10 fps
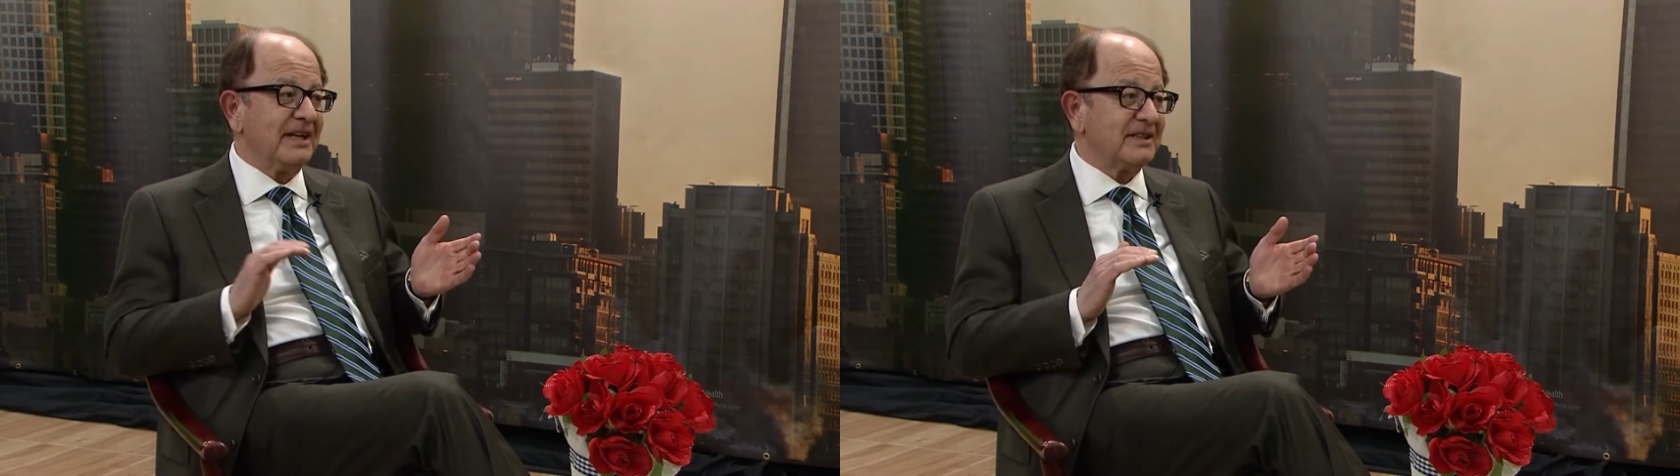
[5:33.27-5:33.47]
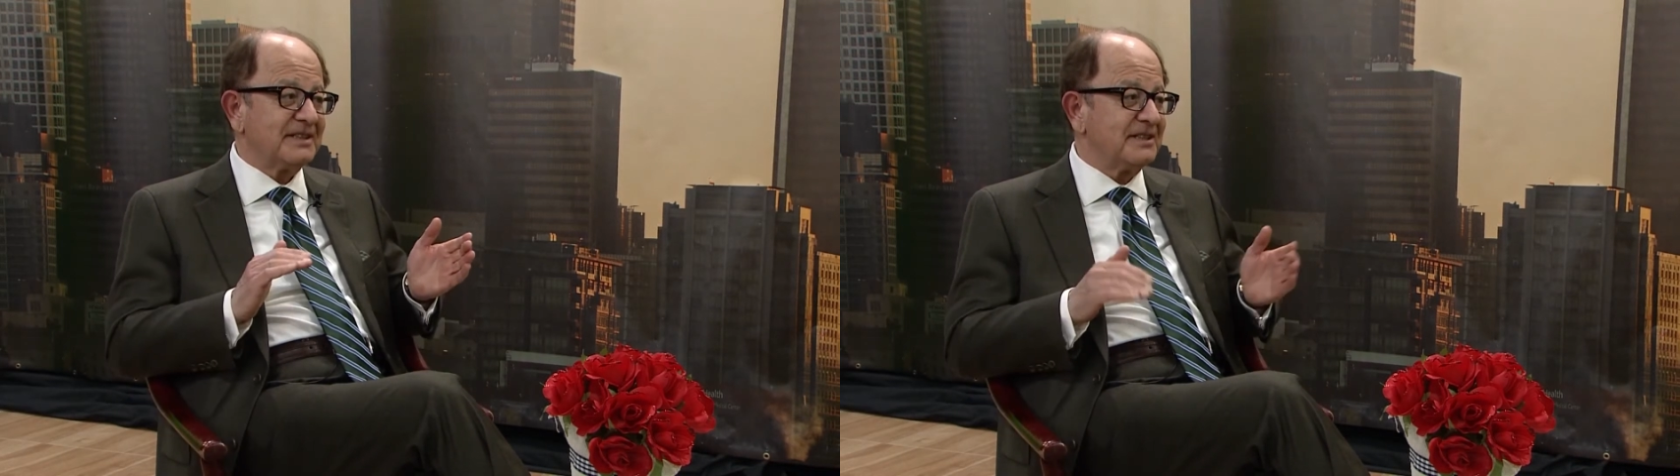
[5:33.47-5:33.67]

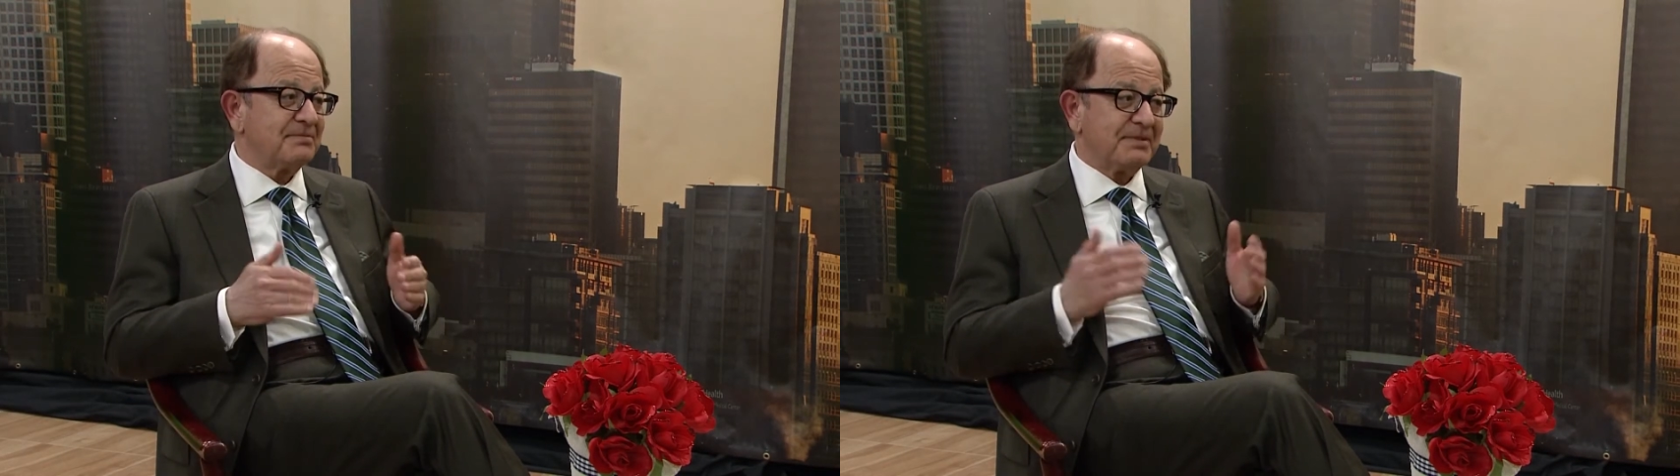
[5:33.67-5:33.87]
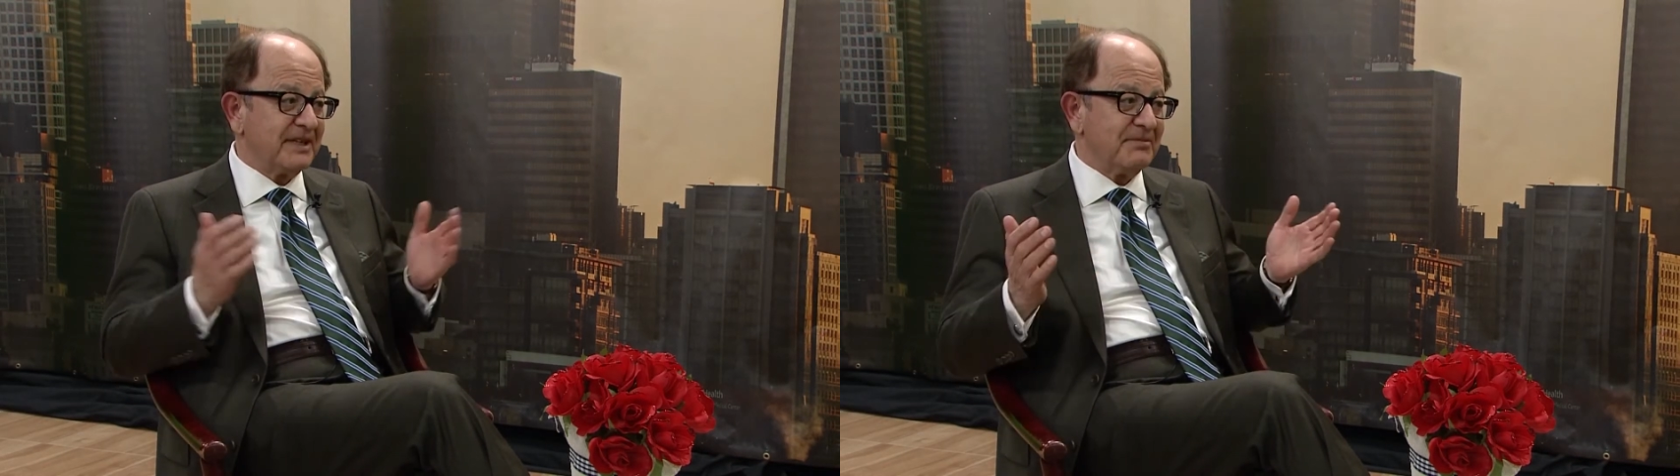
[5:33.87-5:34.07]
else is
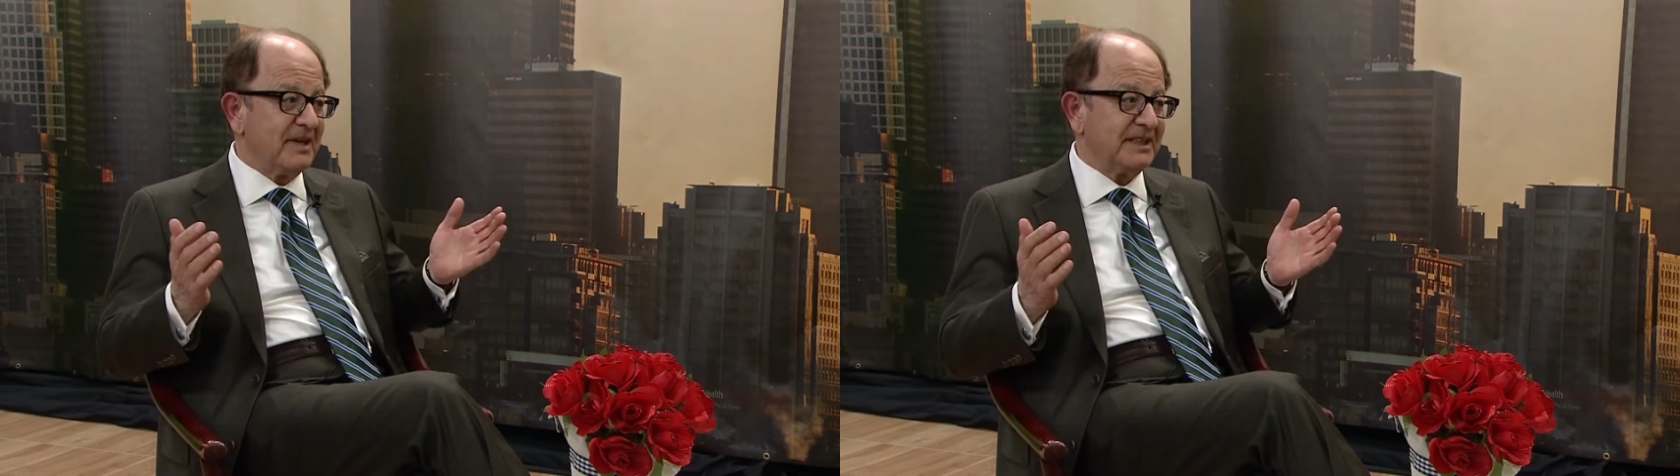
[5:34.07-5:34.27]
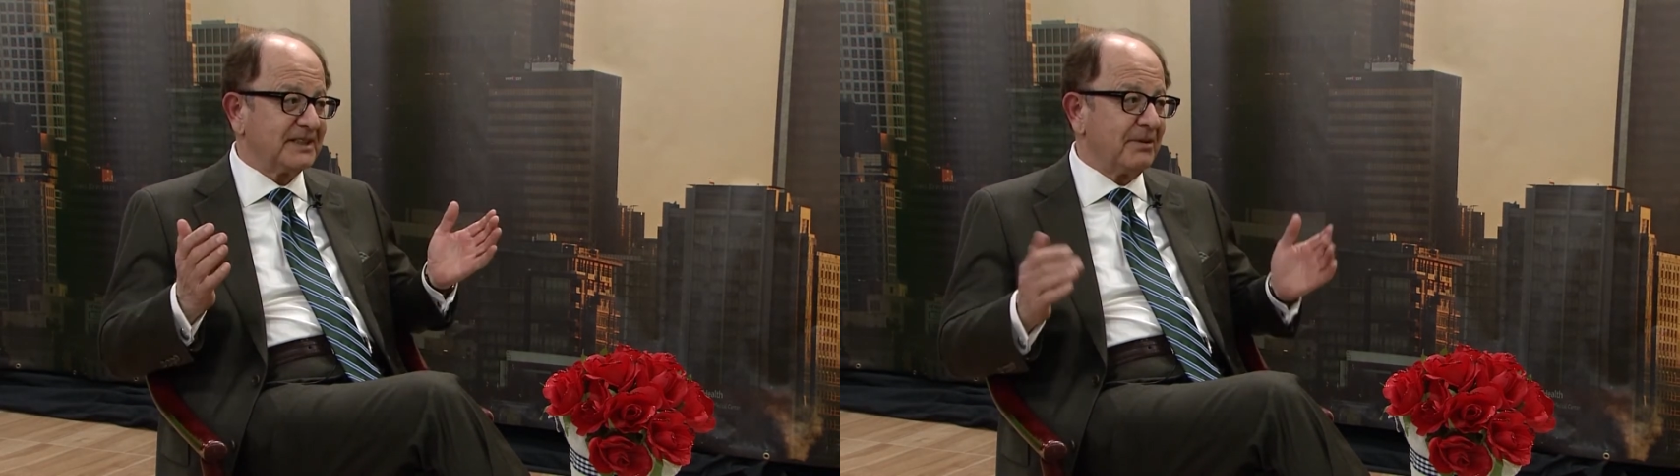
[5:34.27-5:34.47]
pretty
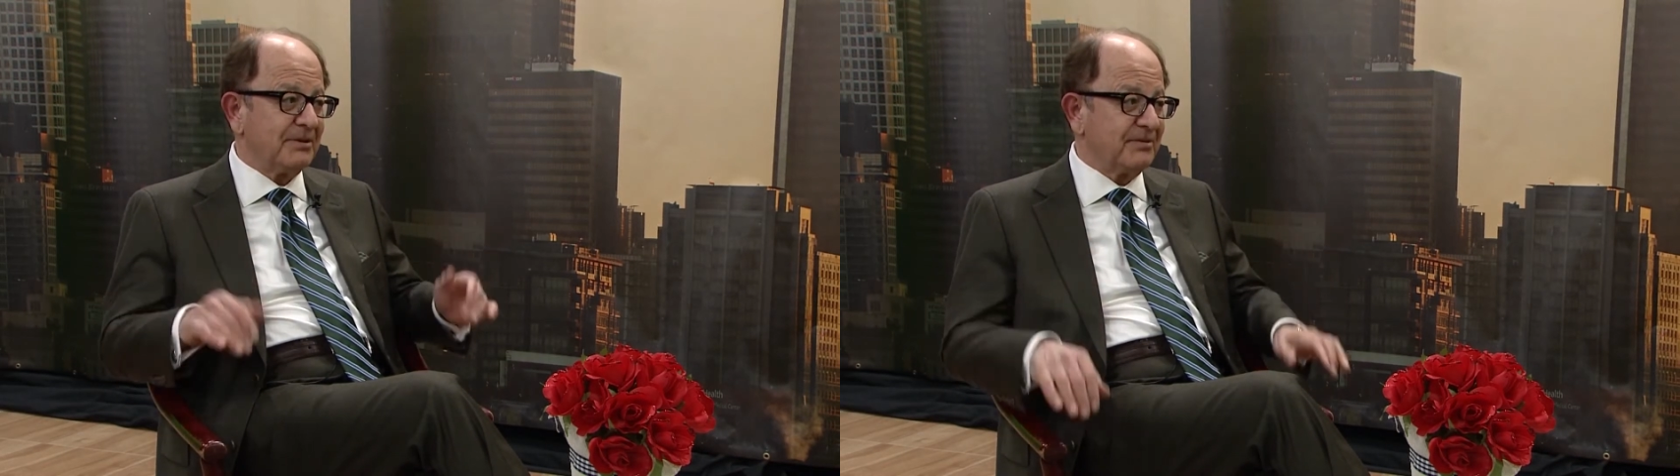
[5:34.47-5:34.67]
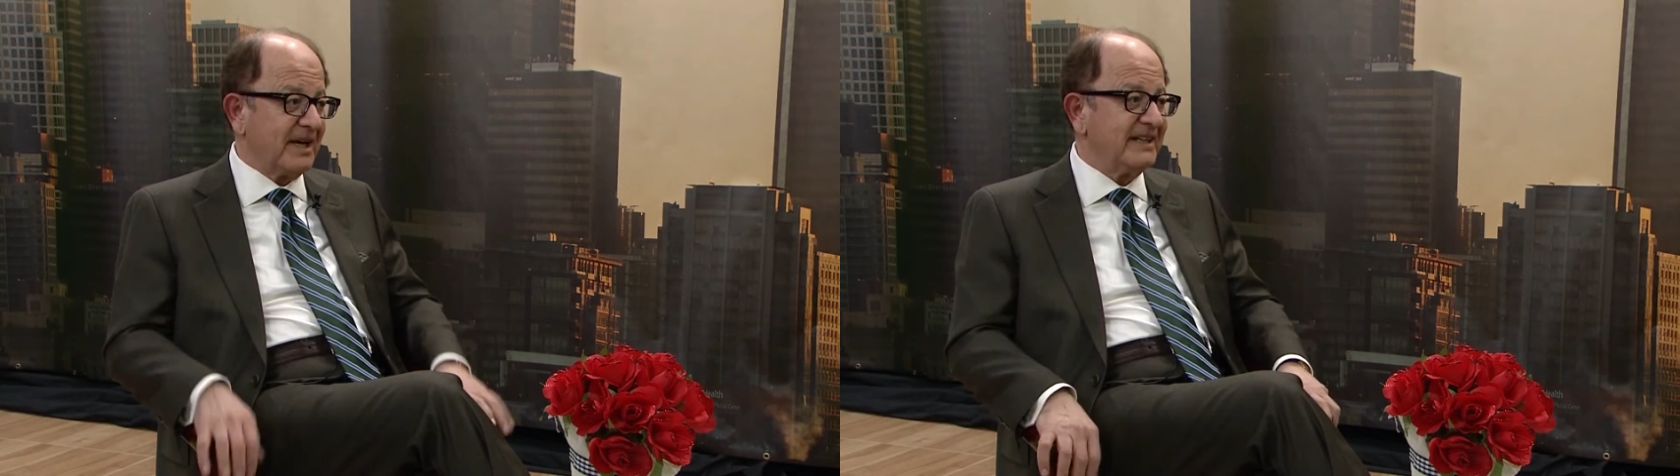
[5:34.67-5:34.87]
much up
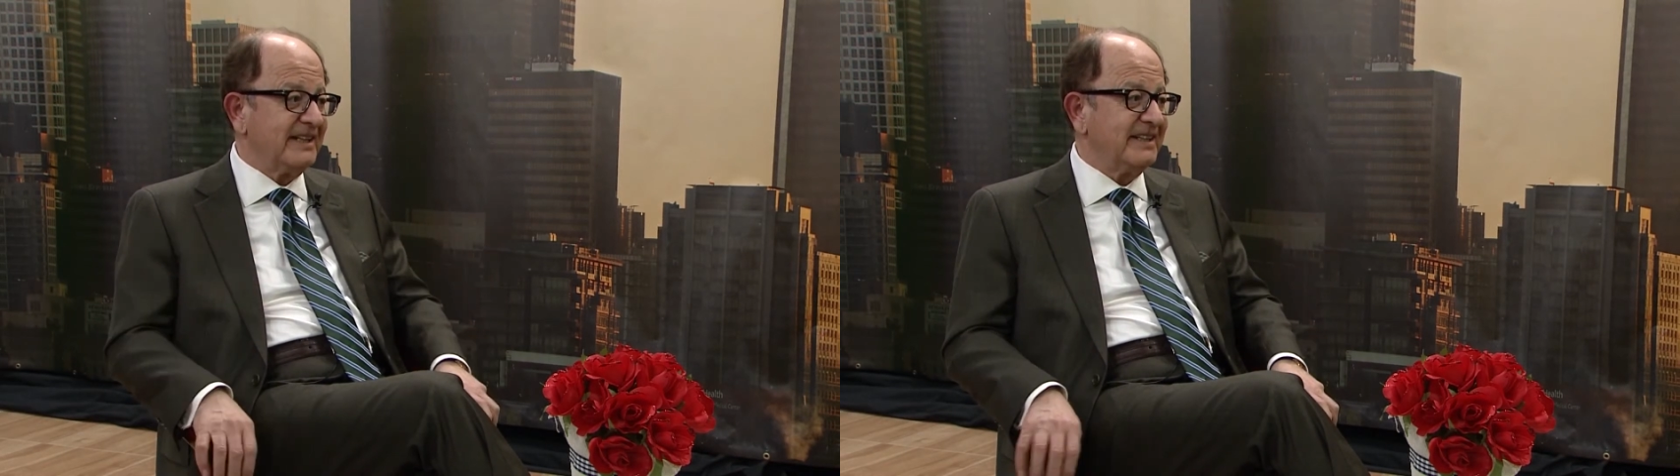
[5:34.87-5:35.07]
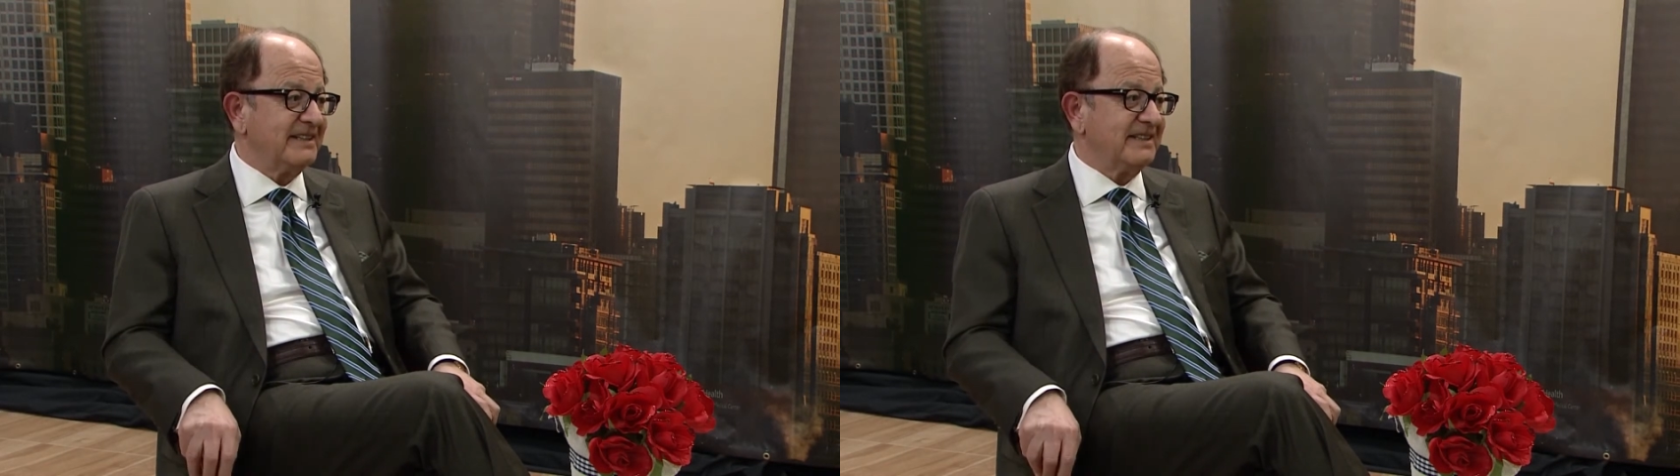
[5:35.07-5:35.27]
and
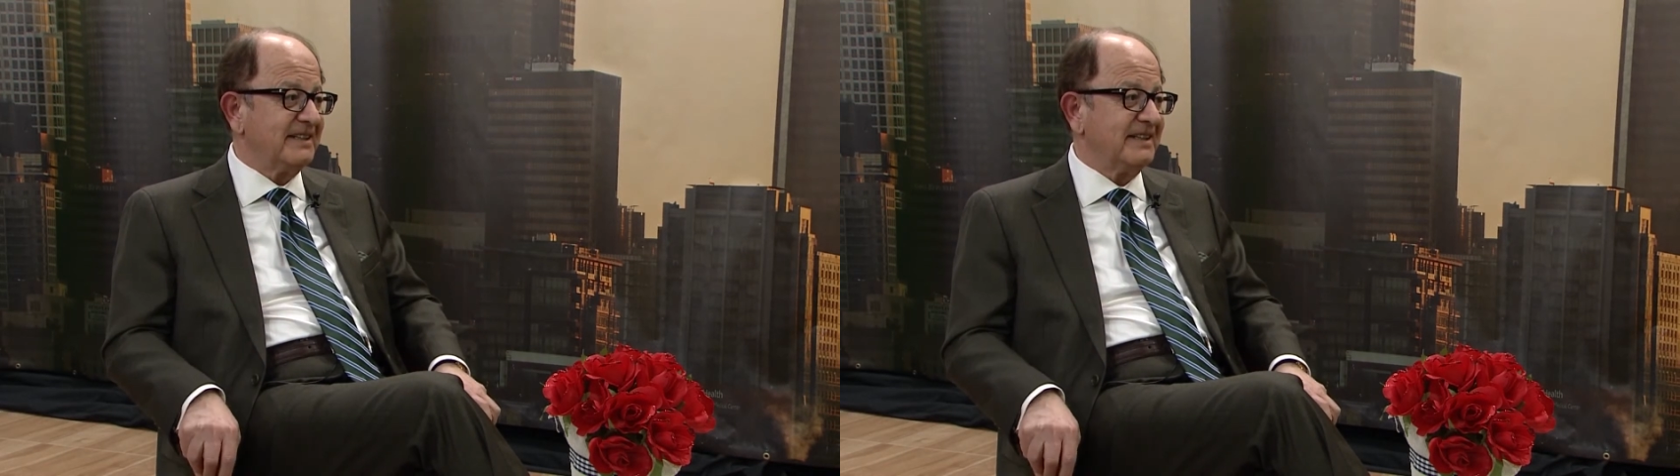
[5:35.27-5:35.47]
running.